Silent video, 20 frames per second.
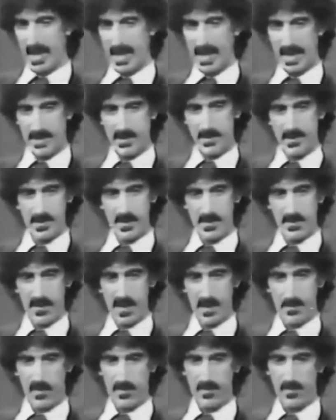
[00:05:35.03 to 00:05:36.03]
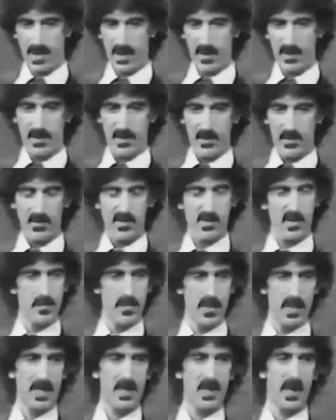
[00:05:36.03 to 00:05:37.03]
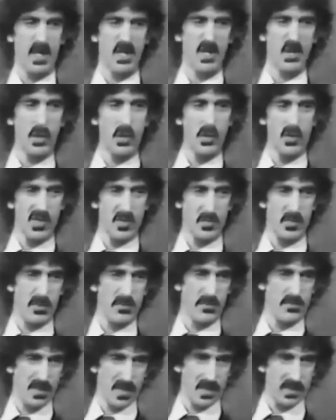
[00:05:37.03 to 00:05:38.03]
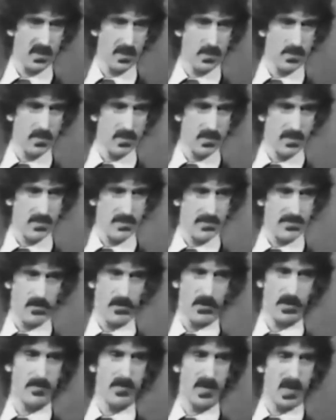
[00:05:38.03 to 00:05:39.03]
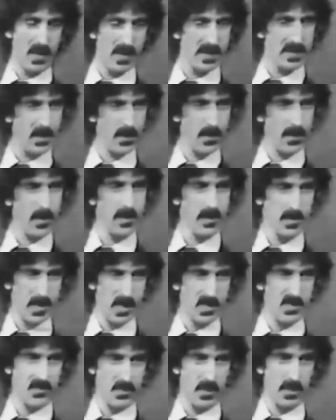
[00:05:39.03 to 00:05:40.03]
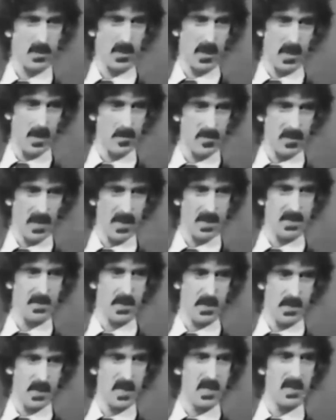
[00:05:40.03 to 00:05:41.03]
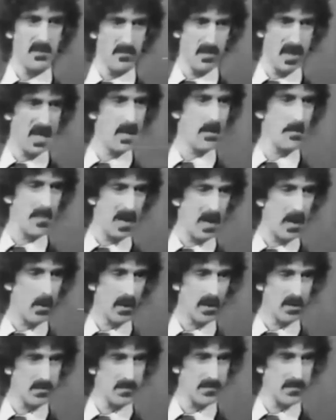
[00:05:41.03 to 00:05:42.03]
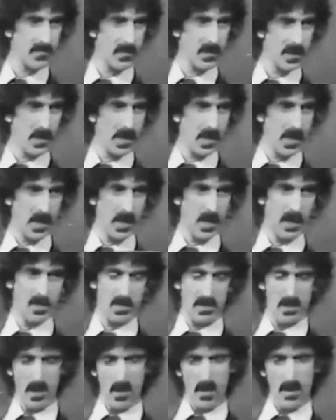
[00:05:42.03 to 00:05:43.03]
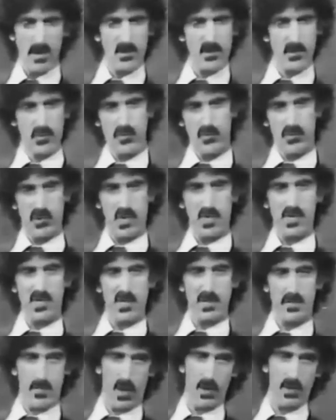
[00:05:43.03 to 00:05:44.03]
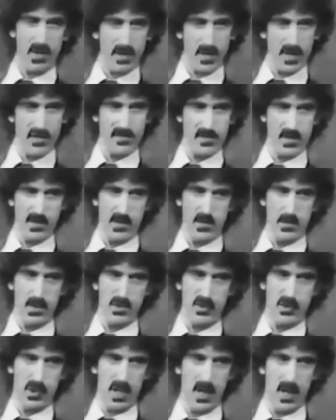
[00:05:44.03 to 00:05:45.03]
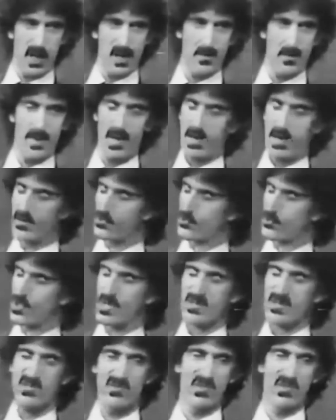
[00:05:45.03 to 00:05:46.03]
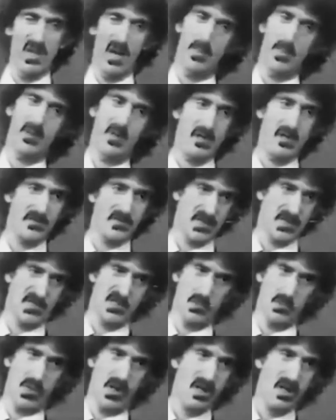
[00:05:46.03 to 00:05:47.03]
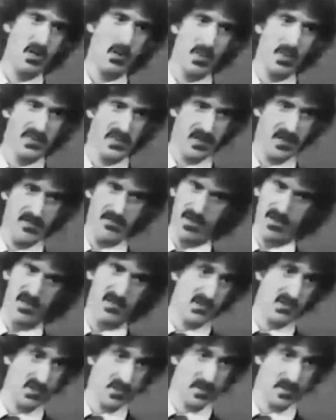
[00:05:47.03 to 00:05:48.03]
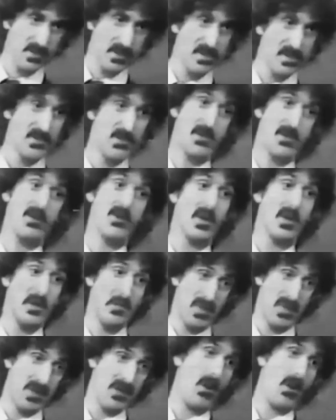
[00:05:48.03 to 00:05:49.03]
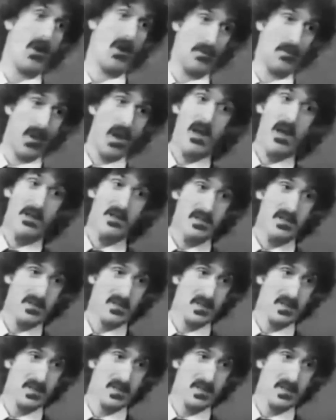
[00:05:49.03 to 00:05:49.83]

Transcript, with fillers: and they prepare you to be a usable victim for a military industrial complex that needs manpower. As long as you're just smart enough to do a job and just dumb enough to swallow what they feed you, you're going to be all right.